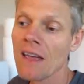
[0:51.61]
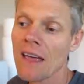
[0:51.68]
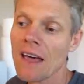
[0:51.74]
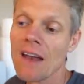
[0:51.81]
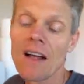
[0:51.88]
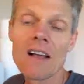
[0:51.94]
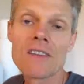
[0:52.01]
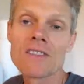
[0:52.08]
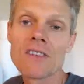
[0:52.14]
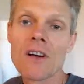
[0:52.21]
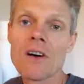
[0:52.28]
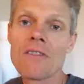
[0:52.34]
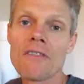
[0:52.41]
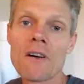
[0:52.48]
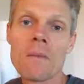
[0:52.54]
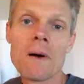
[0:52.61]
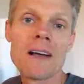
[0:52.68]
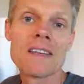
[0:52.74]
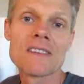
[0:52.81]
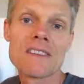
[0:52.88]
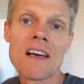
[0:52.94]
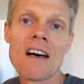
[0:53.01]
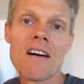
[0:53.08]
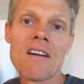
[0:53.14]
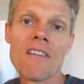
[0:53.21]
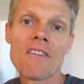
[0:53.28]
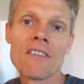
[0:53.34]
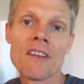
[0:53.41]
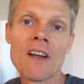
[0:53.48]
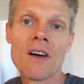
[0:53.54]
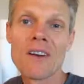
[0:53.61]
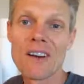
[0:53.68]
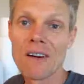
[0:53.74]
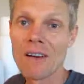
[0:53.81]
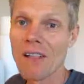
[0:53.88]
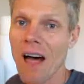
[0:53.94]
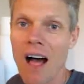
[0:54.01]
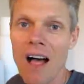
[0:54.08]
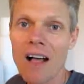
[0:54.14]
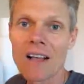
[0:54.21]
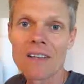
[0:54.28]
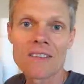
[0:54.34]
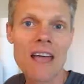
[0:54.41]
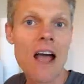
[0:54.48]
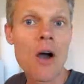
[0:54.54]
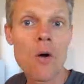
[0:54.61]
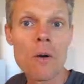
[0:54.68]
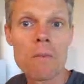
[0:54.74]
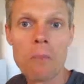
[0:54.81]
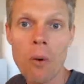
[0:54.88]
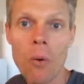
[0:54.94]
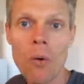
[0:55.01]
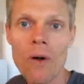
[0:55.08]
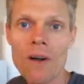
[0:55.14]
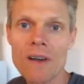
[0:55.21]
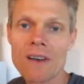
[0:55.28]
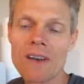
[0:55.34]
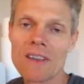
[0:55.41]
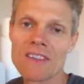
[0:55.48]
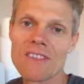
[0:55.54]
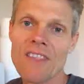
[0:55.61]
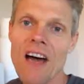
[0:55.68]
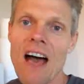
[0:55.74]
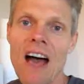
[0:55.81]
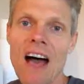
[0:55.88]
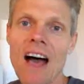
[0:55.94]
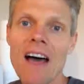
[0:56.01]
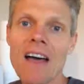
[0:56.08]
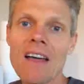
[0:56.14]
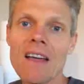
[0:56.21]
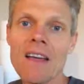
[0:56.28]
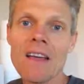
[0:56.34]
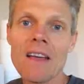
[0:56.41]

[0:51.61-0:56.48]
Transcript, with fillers: and also for myself, you know, your lungs, how important is that?